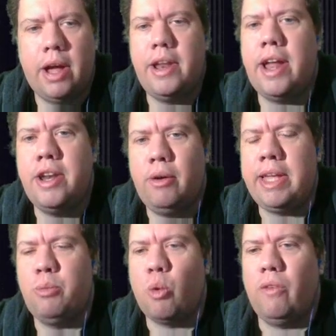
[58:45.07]
And I know
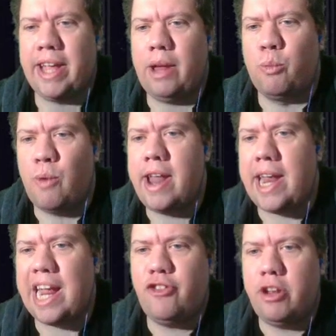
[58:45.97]
he wore like a red
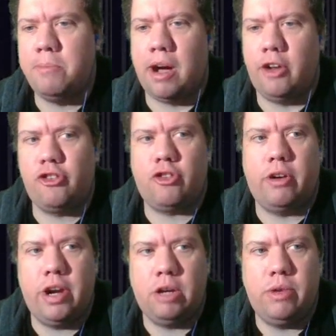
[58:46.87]
Ichiban
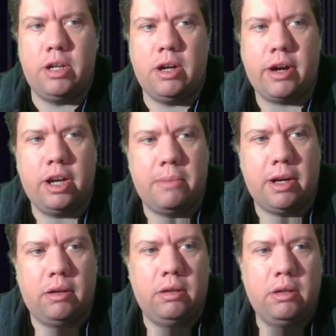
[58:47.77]
shirt. I know what you're talking about.